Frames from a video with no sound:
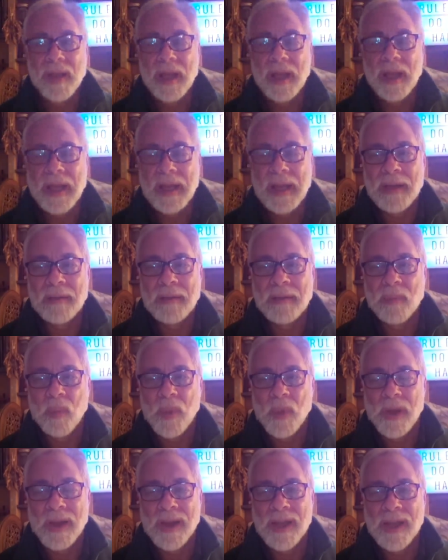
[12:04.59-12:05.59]
Uh,
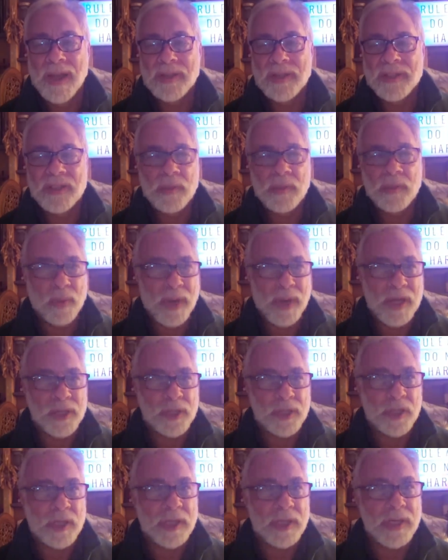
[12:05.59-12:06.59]
whereas
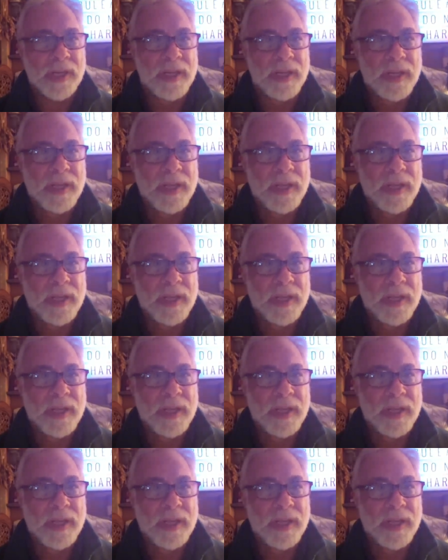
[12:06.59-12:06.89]
depression,